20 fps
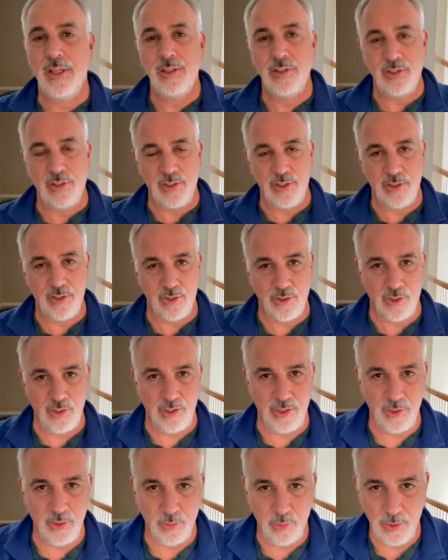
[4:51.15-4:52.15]
to the
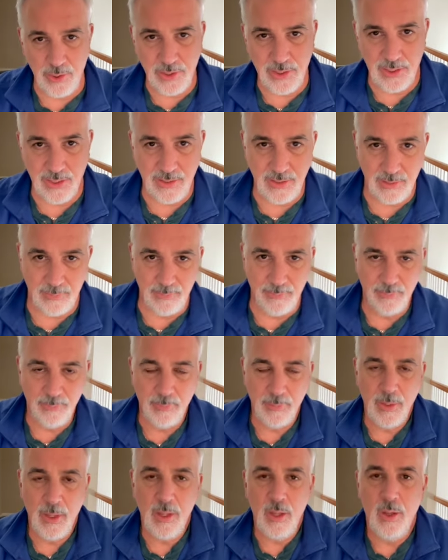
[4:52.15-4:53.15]
circulatory system.
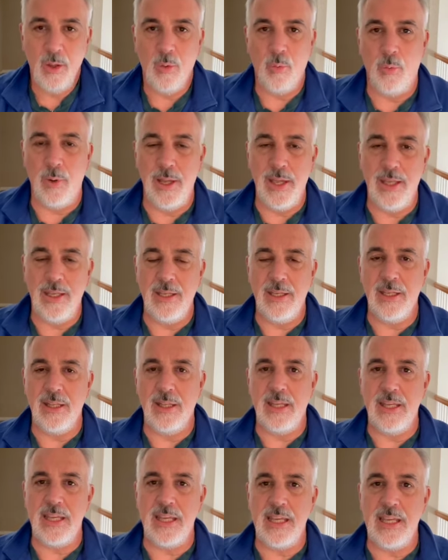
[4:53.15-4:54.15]
When
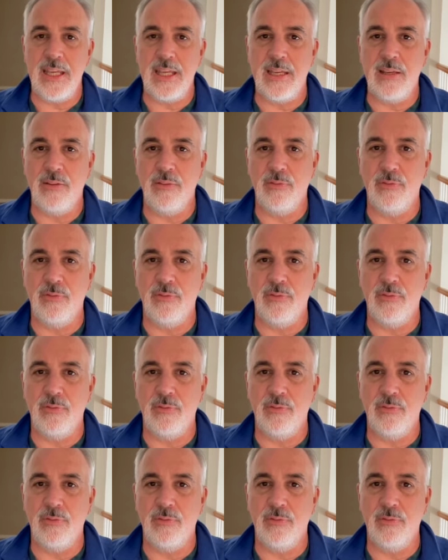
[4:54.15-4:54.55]
the